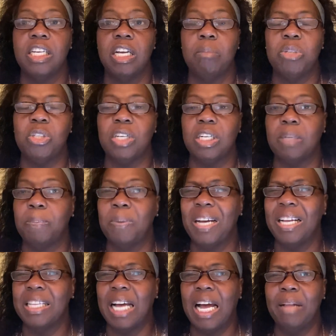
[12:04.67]
you how much you have to pay.
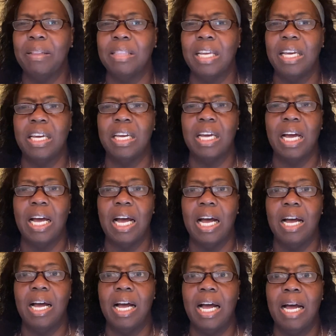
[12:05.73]
I think
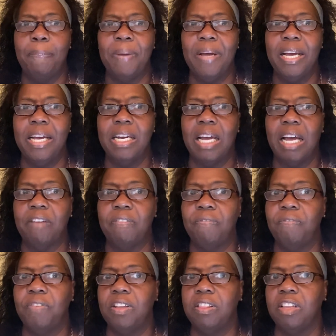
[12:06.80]
I paid like
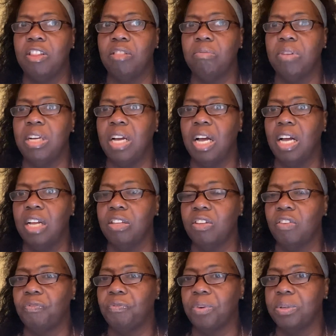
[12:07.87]
$53
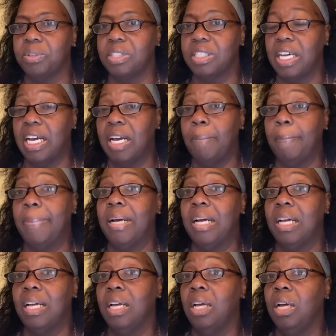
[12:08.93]
the first time,
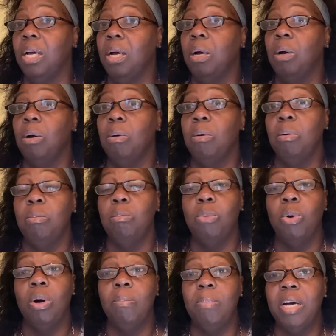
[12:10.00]
but
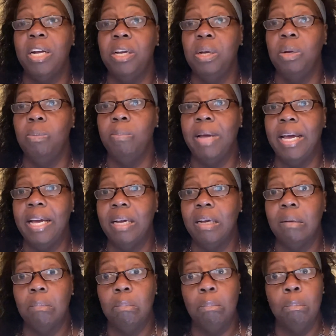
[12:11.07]
more money you make,
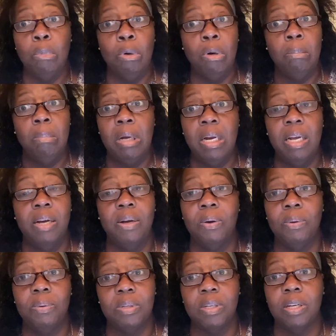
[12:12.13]
more money
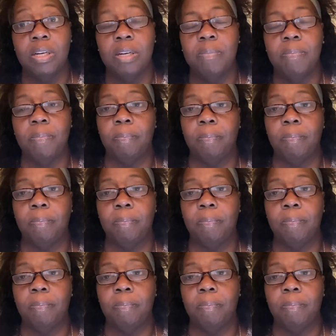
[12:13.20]
goes up.